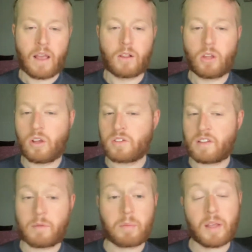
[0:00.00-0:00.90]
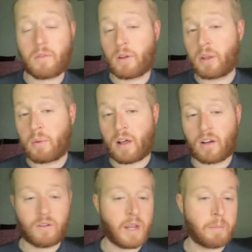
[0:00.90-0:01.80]
Lens have been playing really
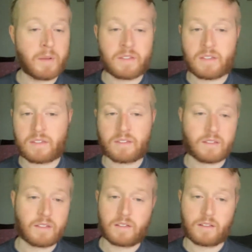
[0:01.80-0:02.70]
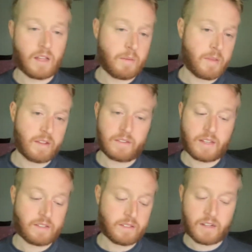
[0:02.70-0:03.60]
well. Great business club
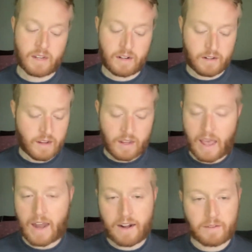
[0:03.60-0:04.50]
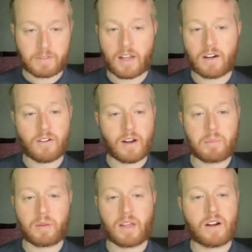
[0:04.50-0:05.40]
that's added a ton of
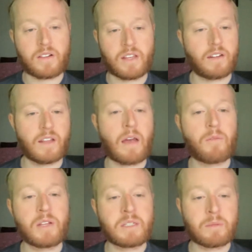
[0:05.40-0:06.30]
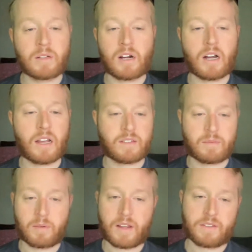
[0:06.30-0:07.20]
great players at reasonable costs,
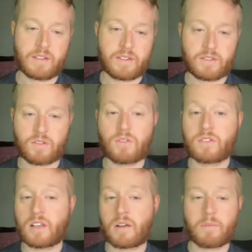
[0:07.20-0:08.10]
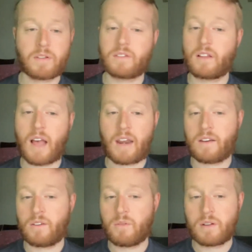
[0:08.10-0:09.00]
prices, sold some, but still
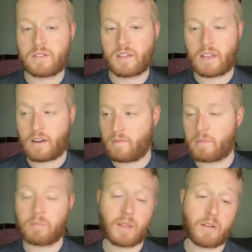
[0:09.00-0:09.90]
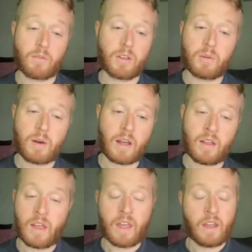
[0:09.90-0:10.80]
added new ones in and have been playing really well.